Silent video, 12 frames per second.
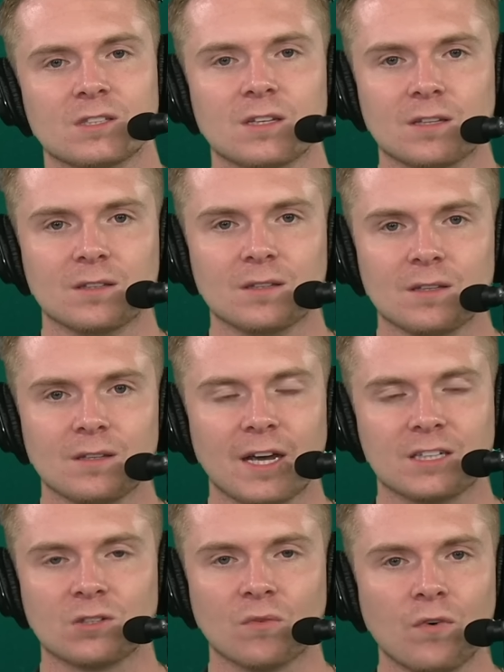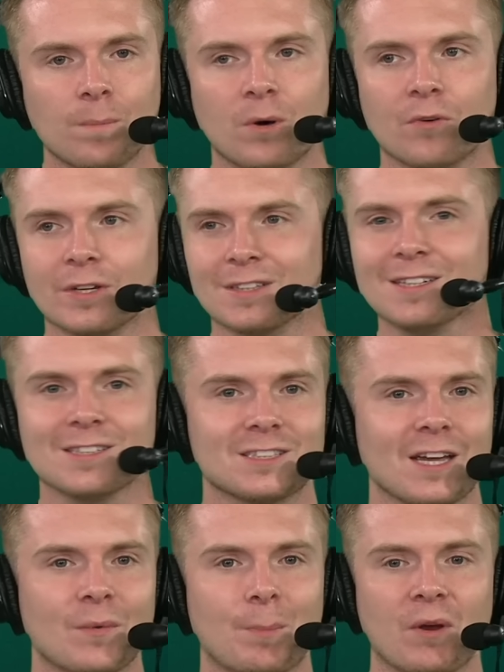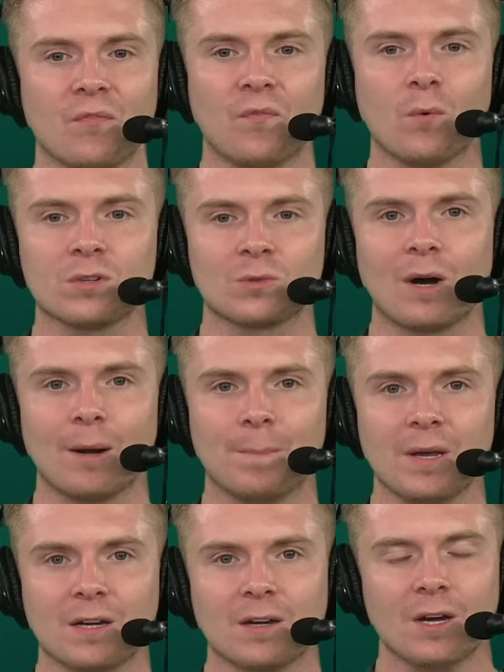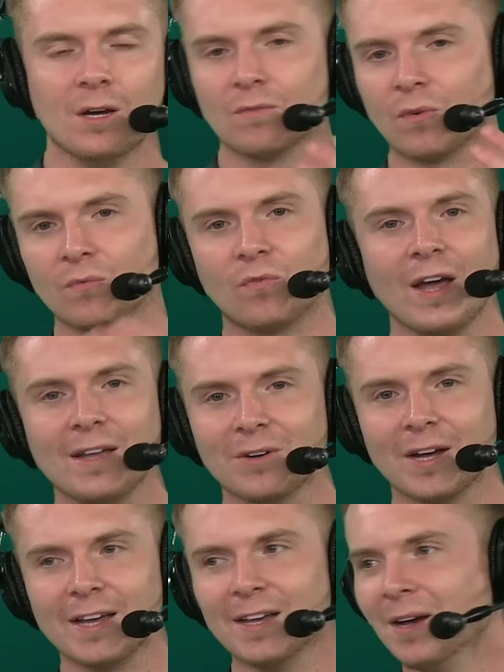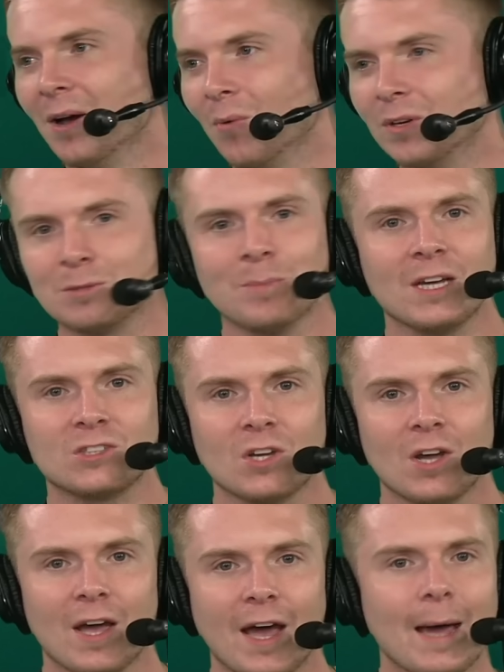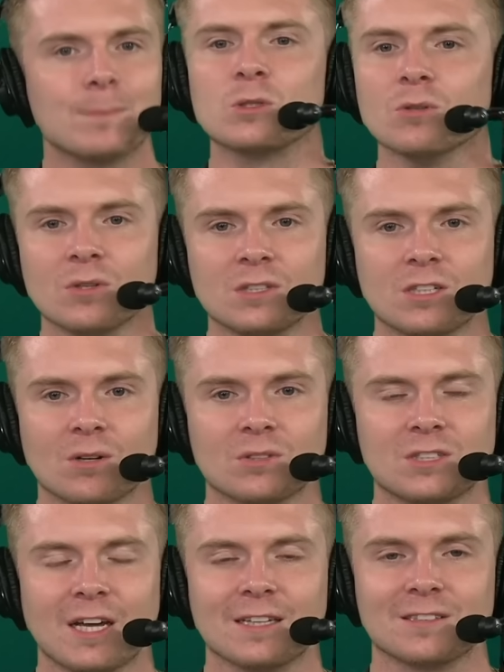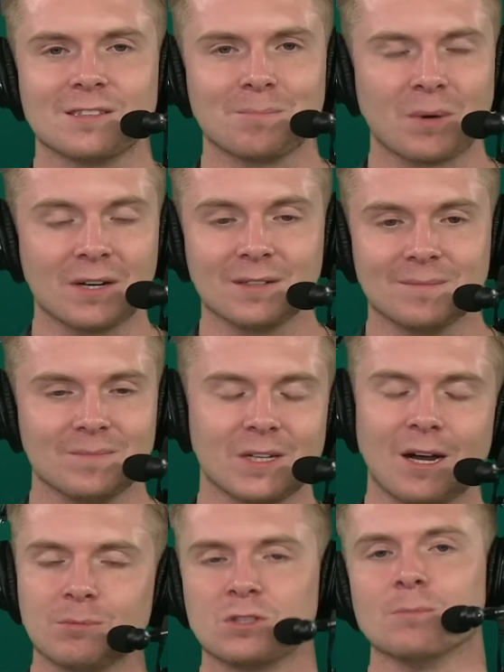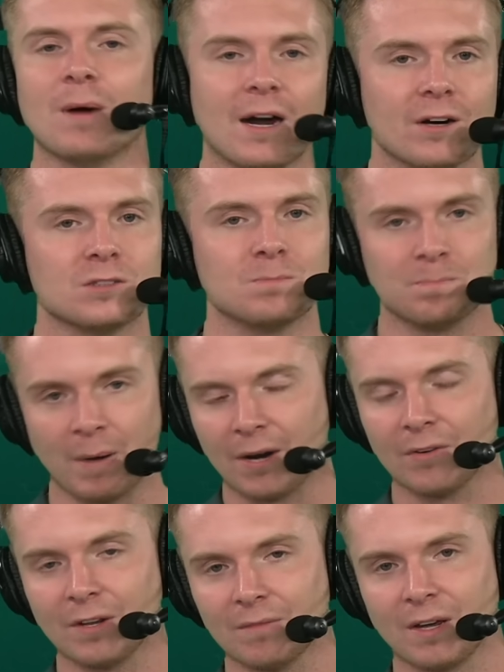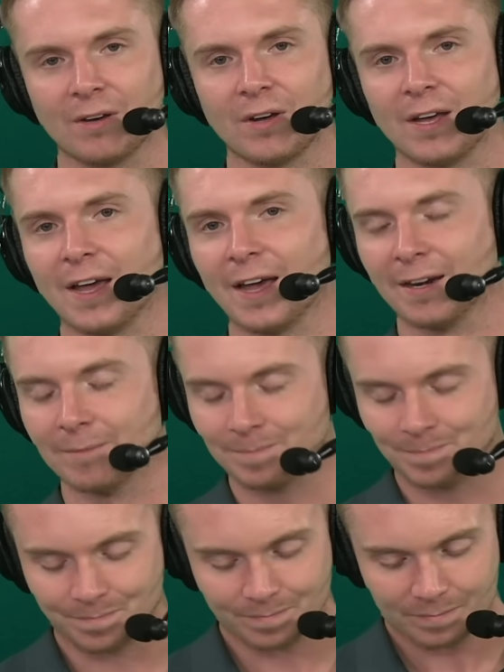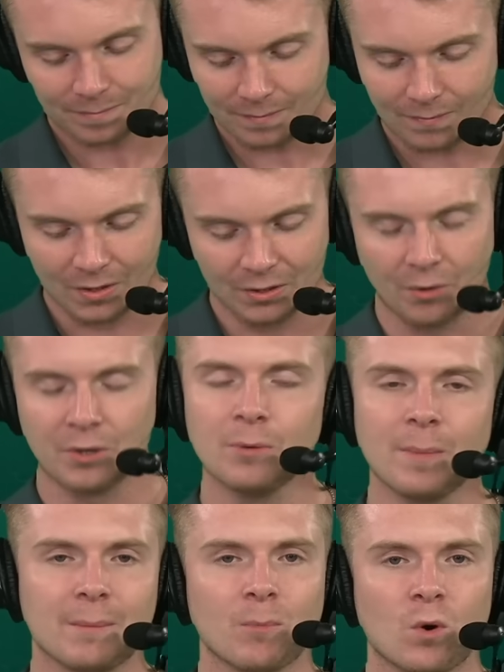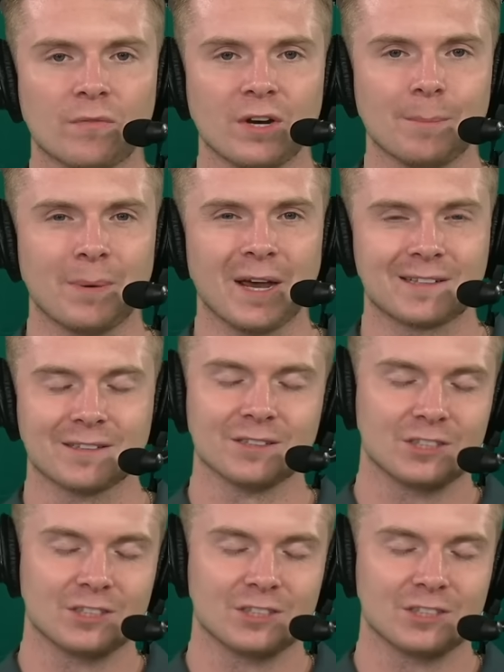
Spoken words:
the National Football League. They just gave up a 4th round pick for Vele, which makes absolutely 0 sense. But obviously Myers better than Vele, and he would make more of an impact than the